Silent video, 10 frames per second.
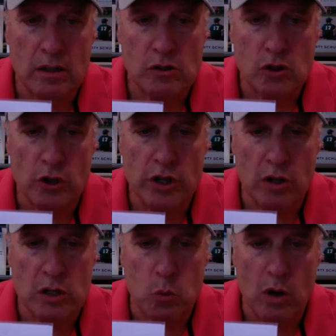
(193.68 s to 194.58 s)
So you know
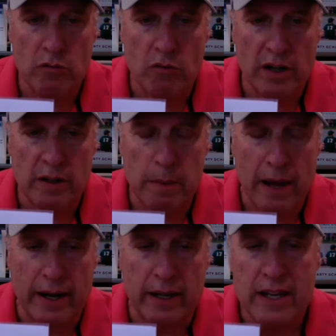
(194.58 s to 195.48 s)
there's one running
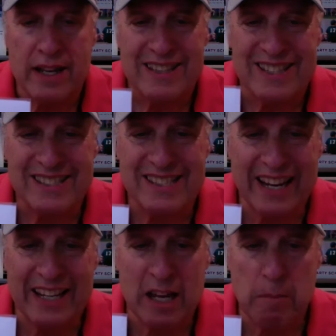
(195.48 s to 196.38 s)
back. The
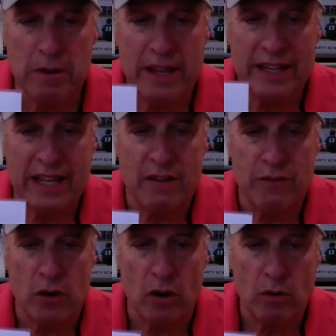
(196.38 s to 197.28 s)
second number they
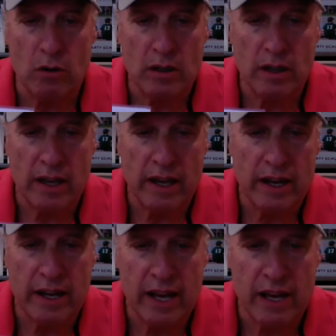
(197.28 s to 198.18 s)
give you, and
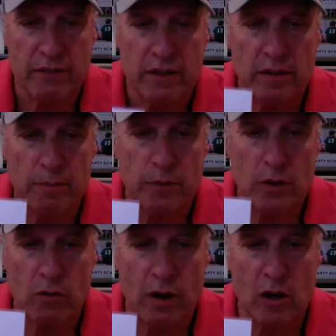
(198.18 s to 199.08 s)
I have it
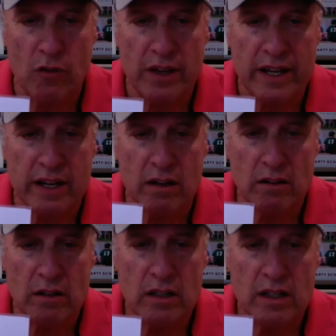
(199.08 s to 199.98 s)
right over
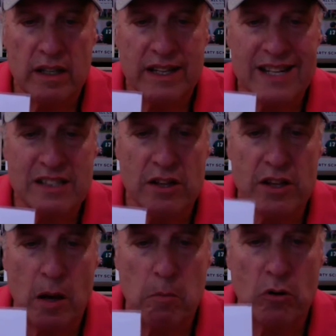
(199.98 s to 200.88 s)
here, is the
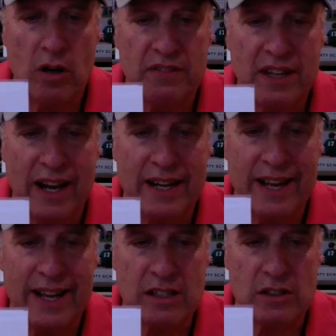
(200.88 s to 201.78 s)
number of tight
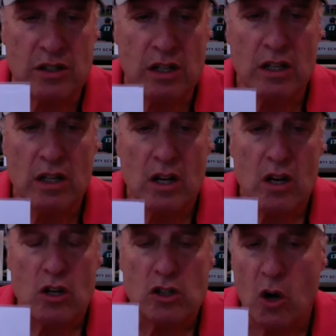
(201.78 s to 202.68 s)
ends.
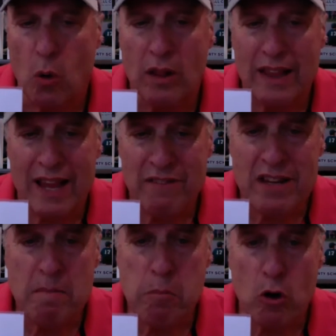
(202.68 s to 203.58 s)
So
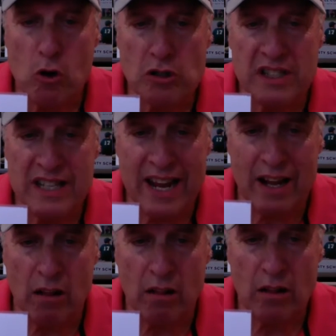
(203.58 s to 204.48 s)
11
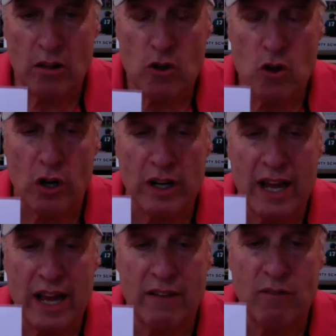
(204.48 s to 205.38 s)
personnel, you're going to
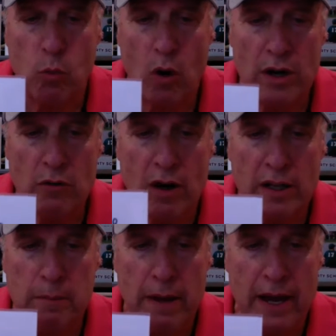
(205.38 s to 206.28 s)
have one
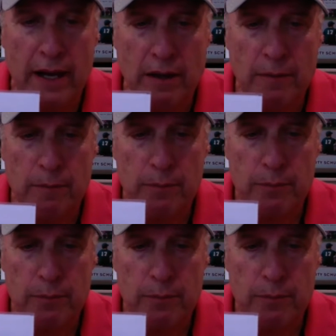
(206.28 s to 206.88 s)
running back